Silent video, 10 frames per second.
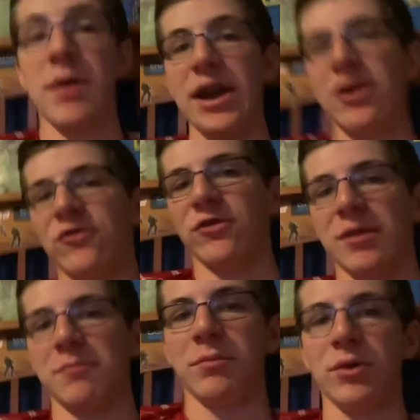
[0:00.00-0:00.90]

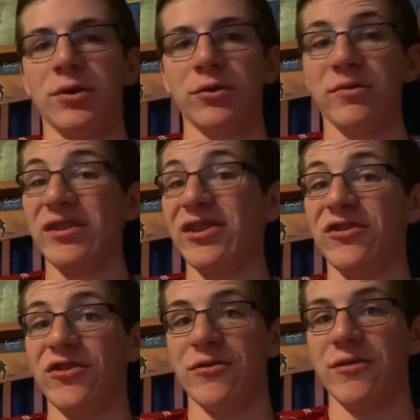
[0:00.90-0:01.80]
Patrick Baldwin
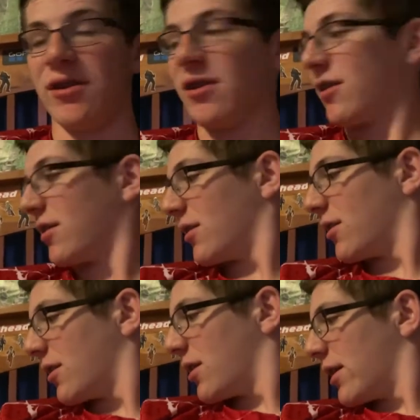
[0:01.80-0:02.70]
Jr.
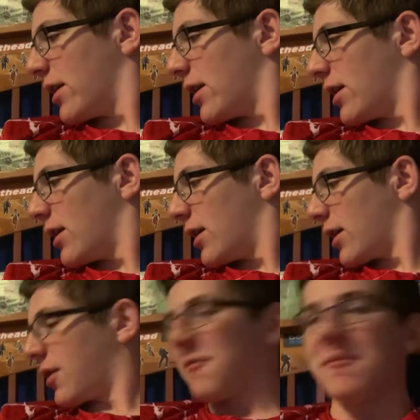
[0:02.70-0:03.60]

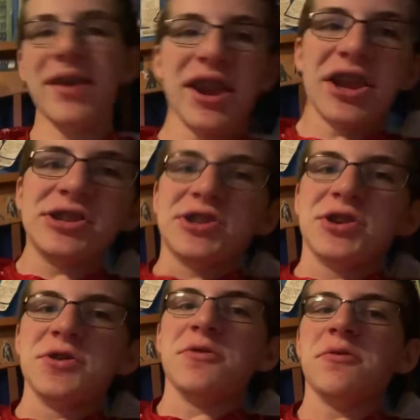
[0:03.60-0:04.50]
committed
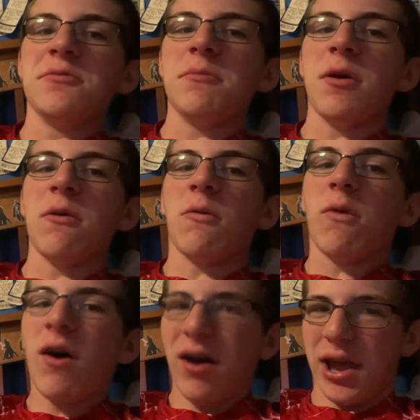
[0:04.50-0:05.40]
to
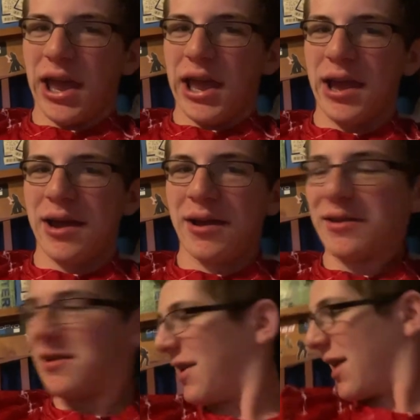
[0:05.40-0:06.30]
Milwaukee
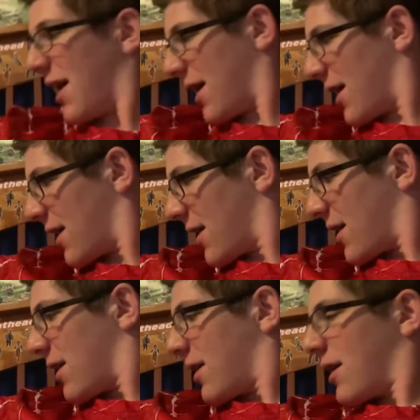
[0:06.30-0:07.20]
today.
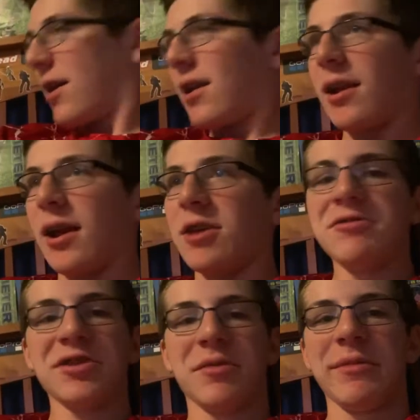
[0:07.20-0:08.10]
Now, you
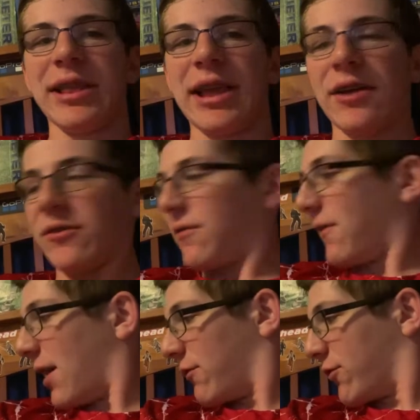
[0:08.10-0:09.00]
tell me the last
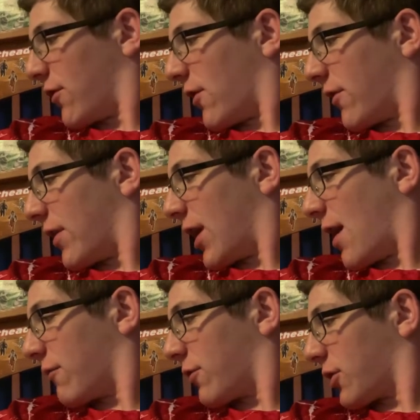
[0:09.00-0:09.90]
five-star that
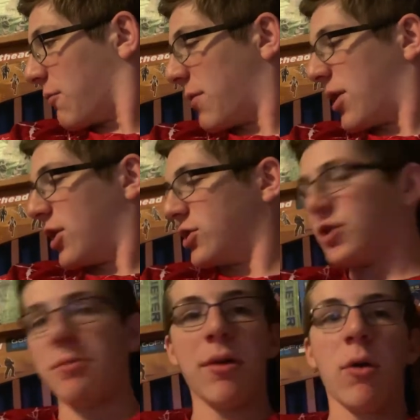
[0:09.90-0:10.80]
ever committed
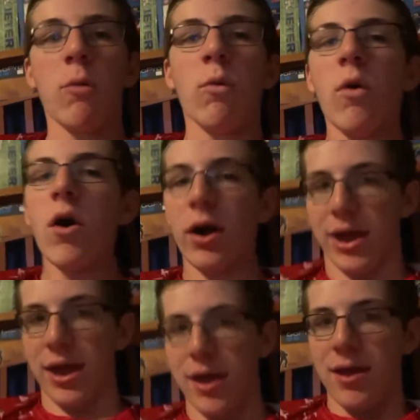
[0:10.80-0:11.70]
to Milwaukee.